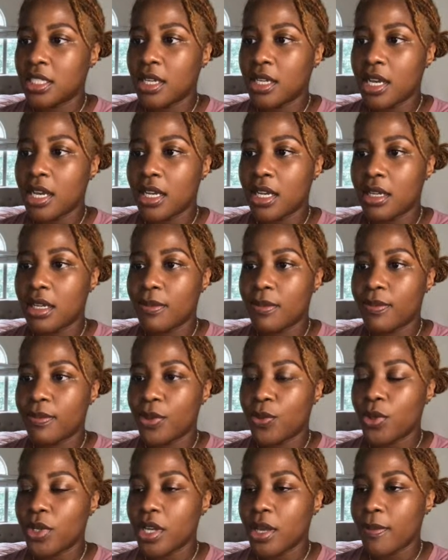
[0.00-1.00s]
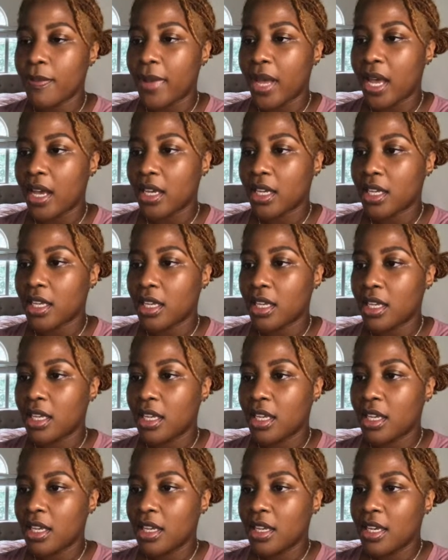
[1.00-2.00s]
But we'll come back.
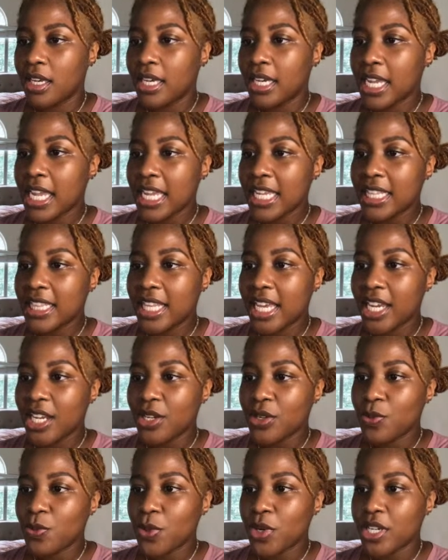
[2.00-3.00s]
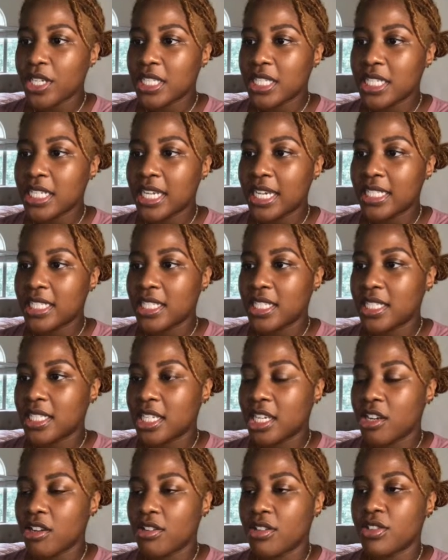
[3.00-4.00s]
Elaine works in IT
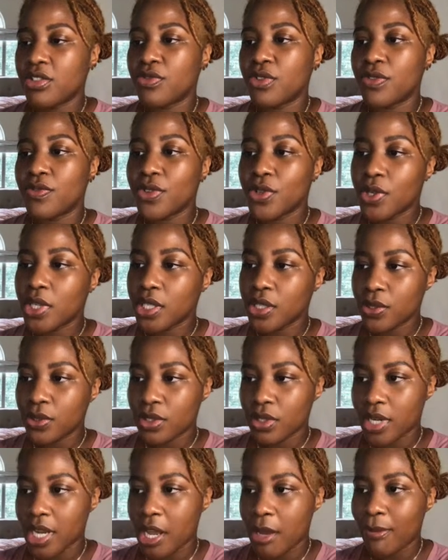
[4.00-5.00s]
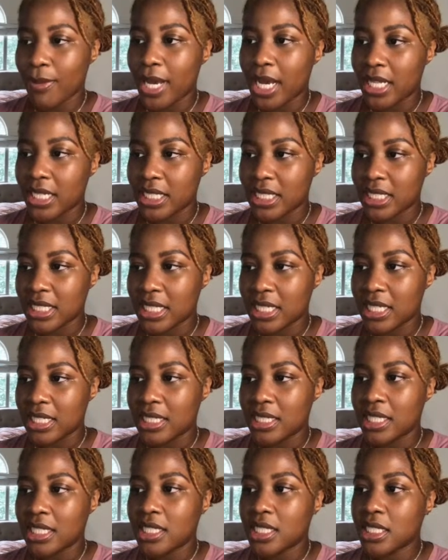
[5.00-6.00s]
securities, reviewing user account
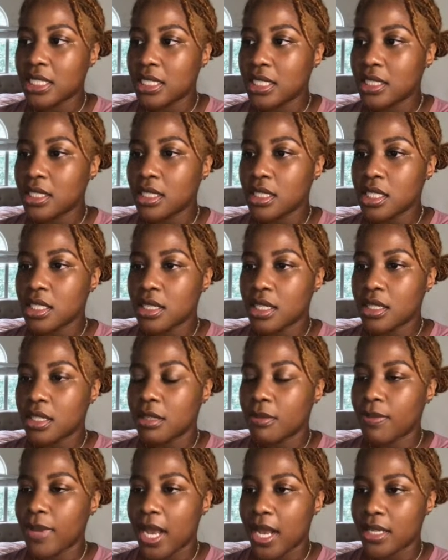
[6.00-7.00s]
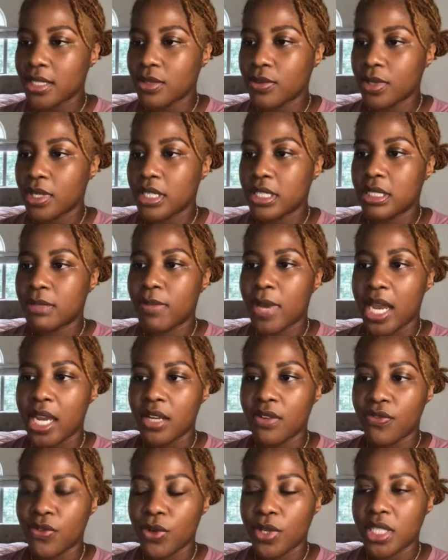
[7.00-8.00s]
policies. She needs to strengthen passwords by
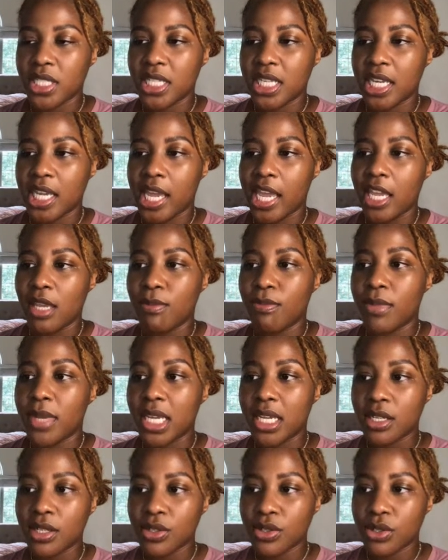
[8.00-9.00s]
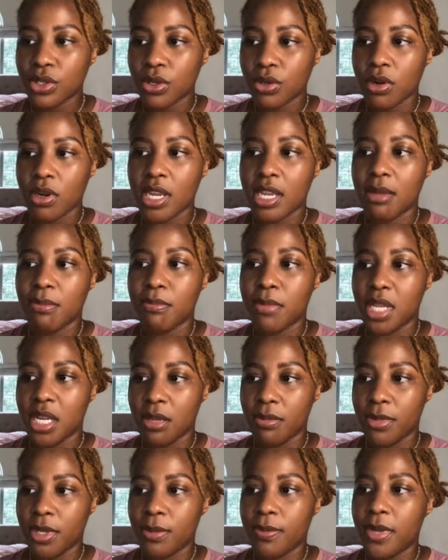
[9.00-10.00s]
enforcing a mandatory
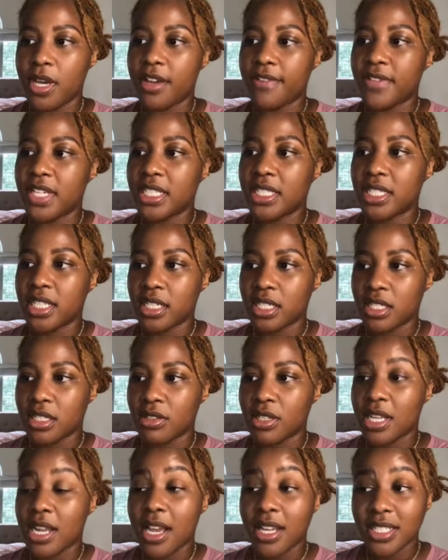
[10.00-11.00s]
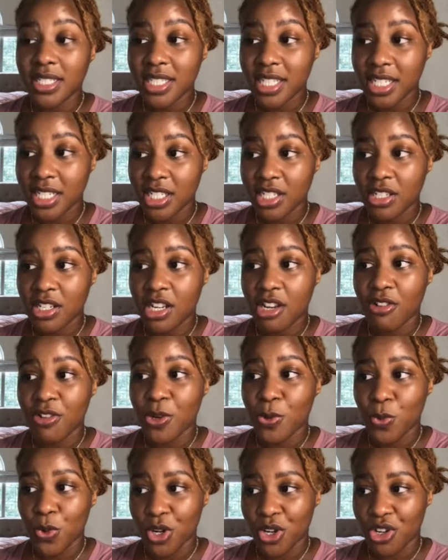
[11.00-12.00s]
minimum of a non-dictionary
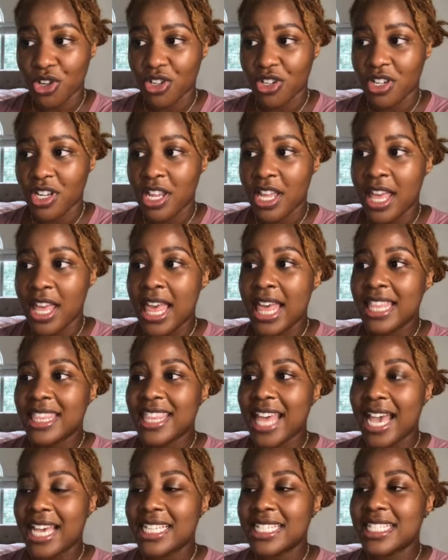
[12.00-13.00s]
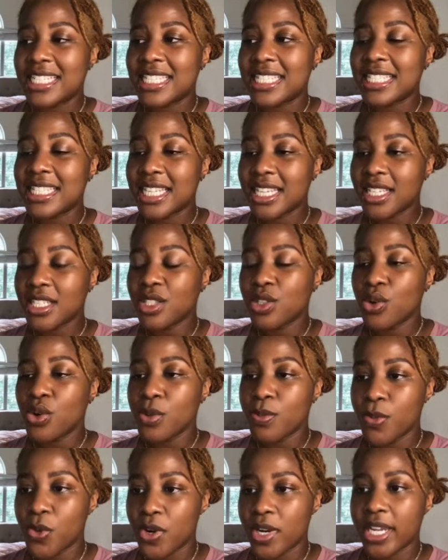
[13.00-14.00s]
word that is 6 or
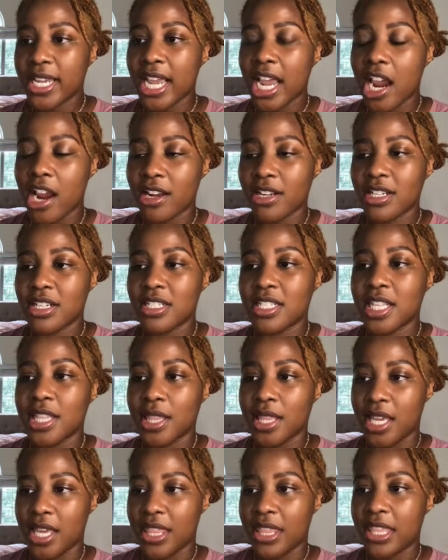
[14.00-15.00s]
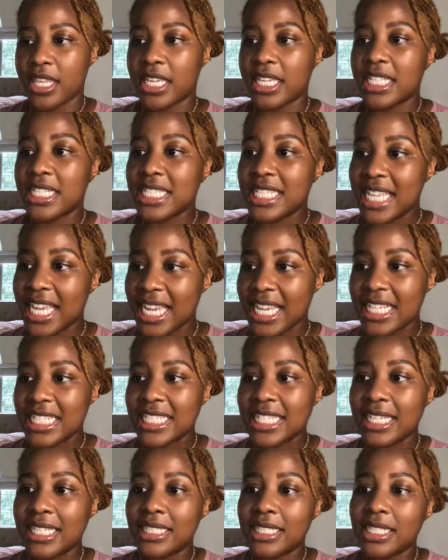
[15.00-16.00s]
more characters in length, contains
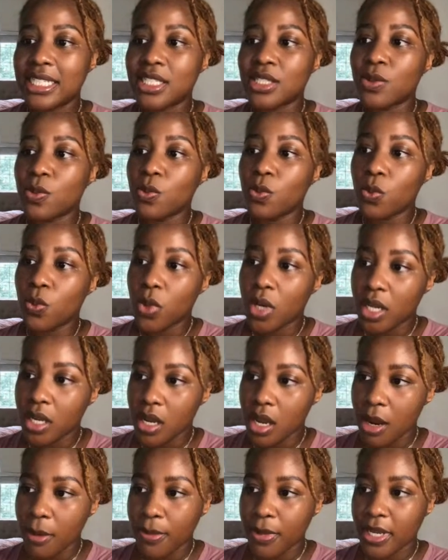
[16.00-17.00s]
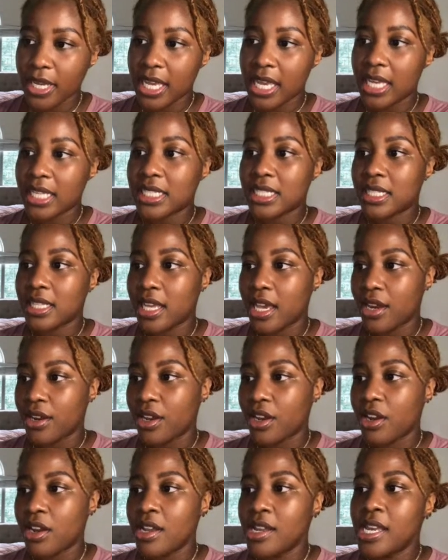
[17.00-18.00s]
at least one uppercase
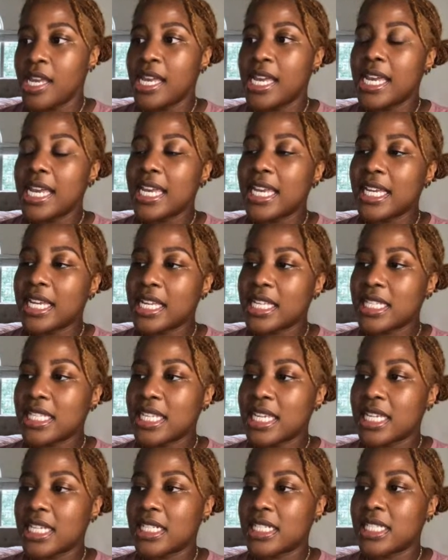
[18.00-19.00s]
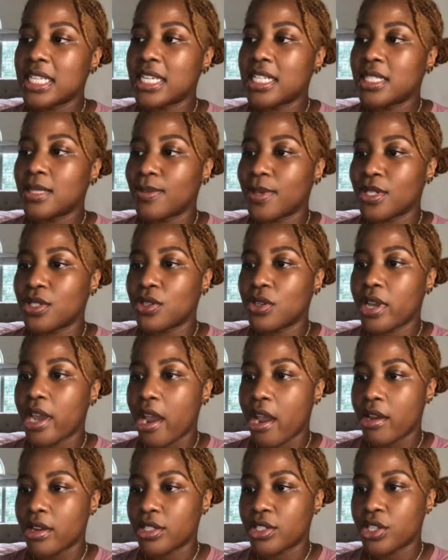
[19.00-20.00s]
letter, and contains a special
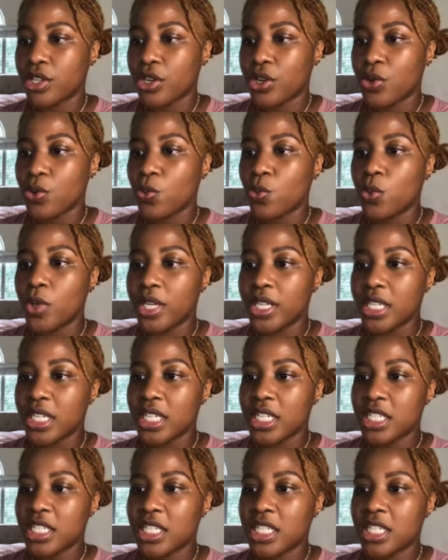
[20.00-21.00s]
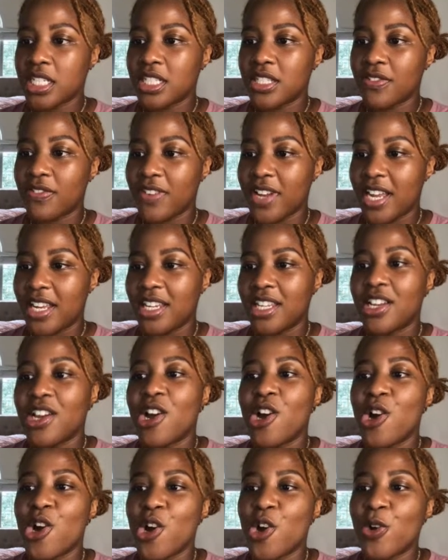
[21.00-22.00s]
character. What is she defining?
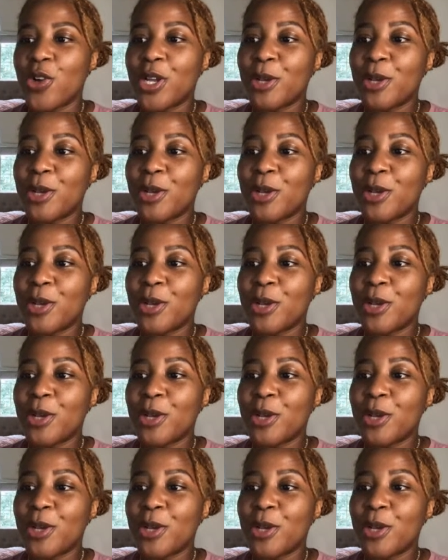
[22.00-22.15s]
Oh,